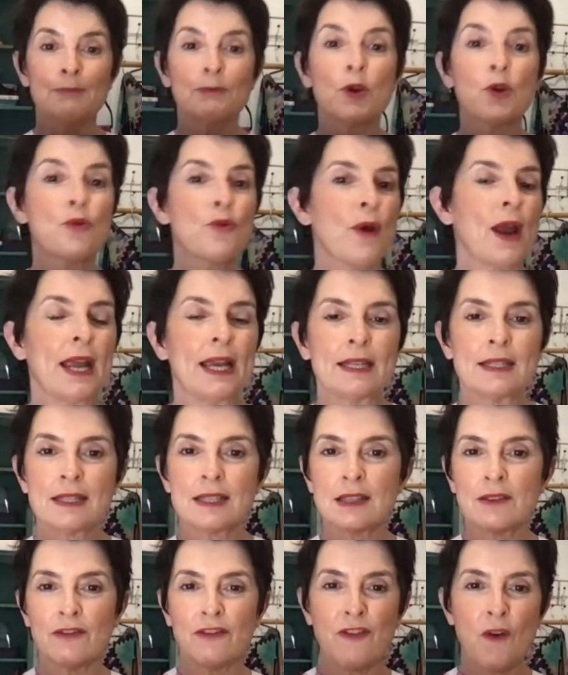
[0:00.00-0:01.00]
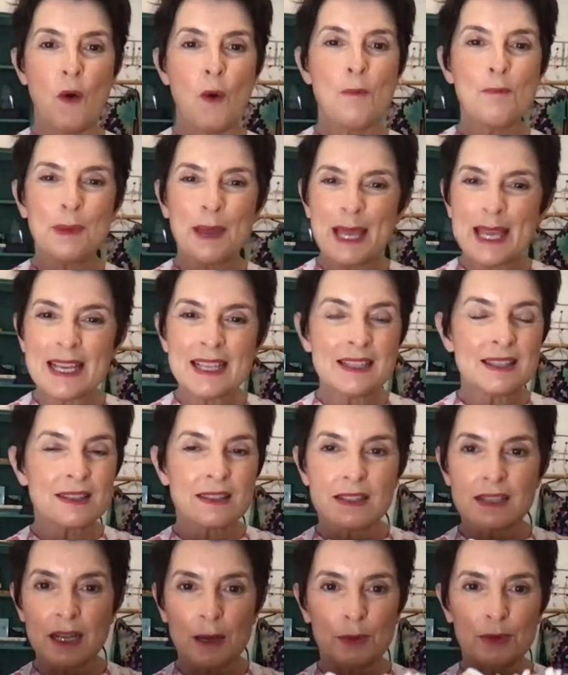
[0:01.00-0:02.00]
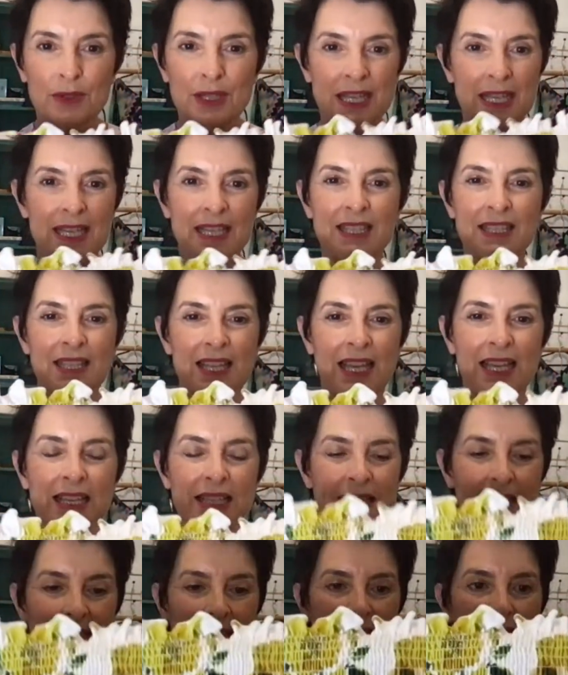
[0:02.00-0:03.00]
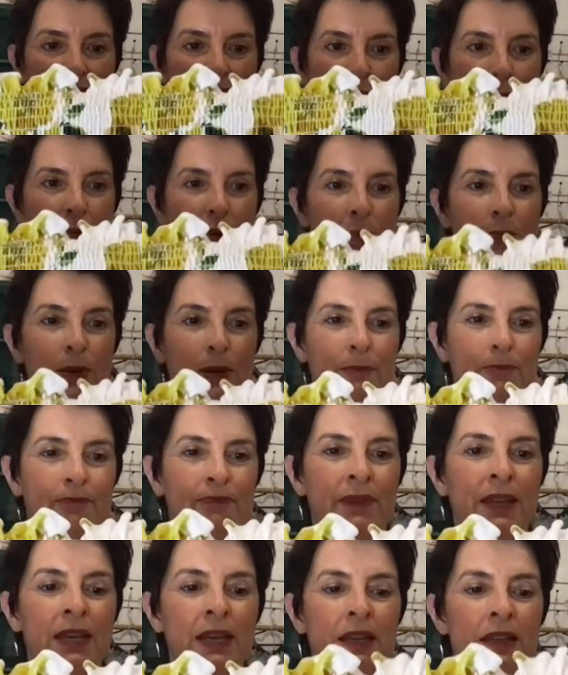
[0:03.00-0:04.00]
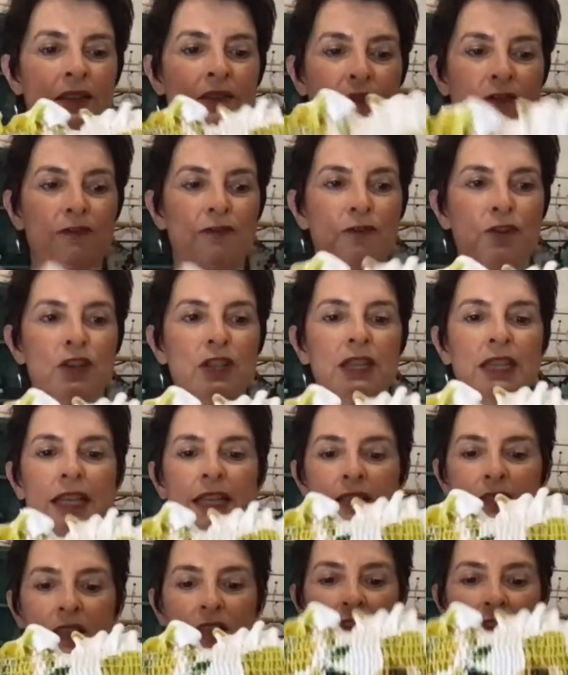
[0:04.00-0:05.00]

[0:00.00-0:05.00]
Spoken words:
great for Bs to double Ds easily, no problem. The frill is